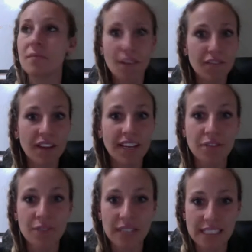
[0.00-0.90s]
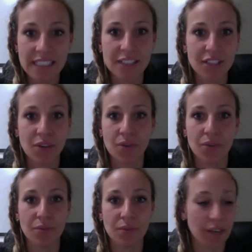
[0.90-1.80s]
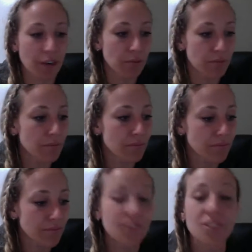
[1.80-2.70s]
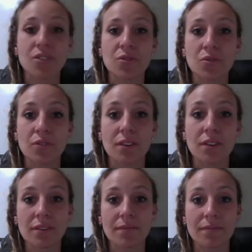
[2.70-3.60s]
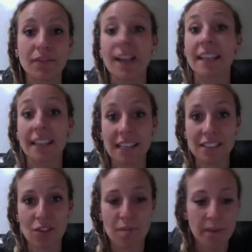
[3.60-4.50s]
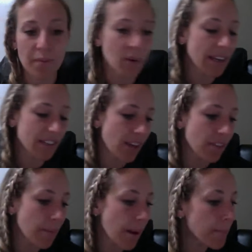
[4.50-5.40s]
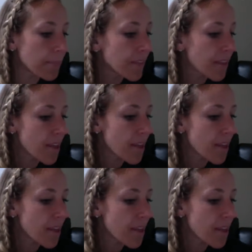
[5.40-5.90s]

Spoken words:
find a reason to, you know, to recognize other people and shout them out. All